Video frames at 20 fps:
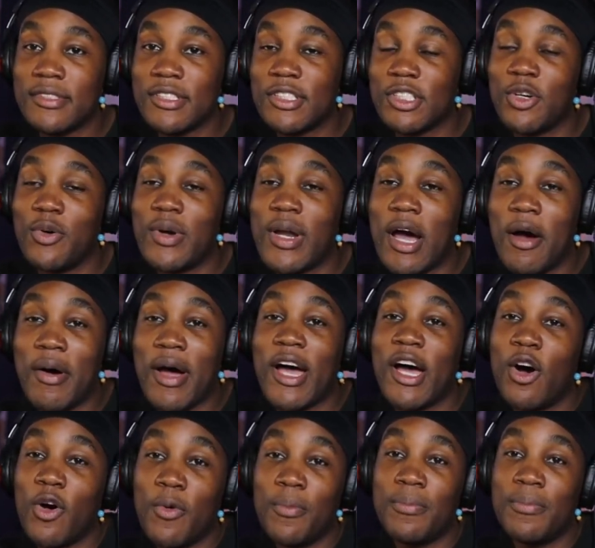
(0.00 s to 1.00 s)
So now I
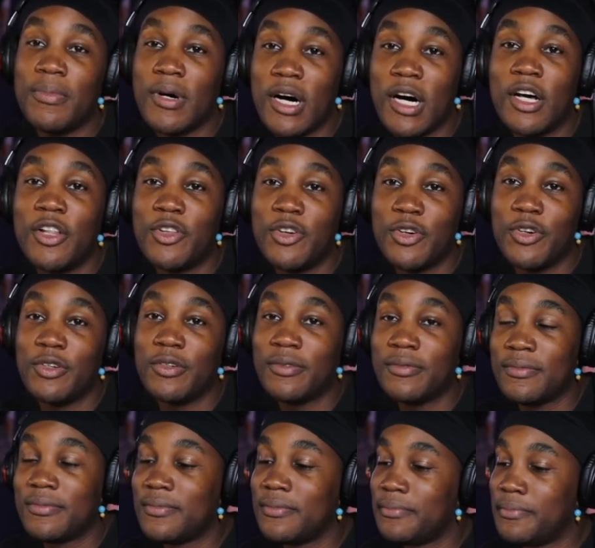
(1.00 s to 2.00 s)
help other
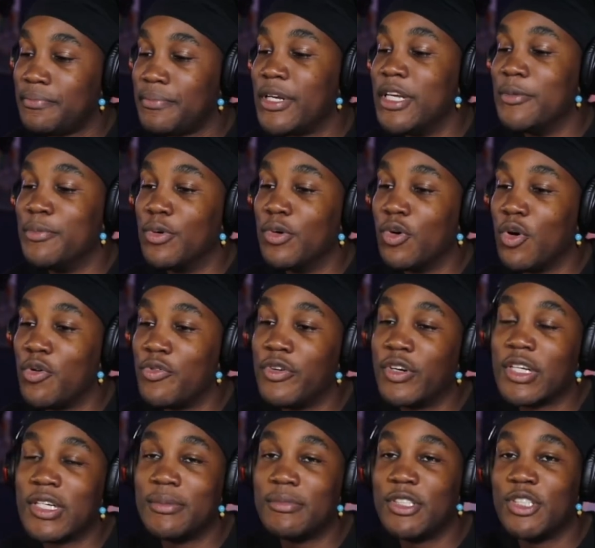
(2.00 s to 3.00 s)
people
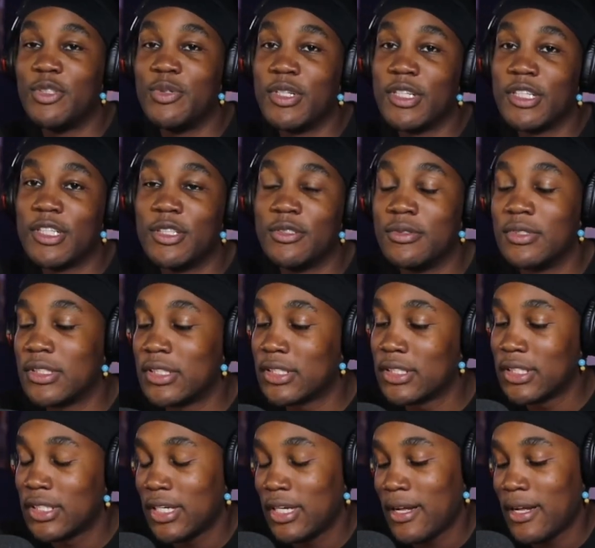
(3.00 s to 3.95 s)
overcome student loans.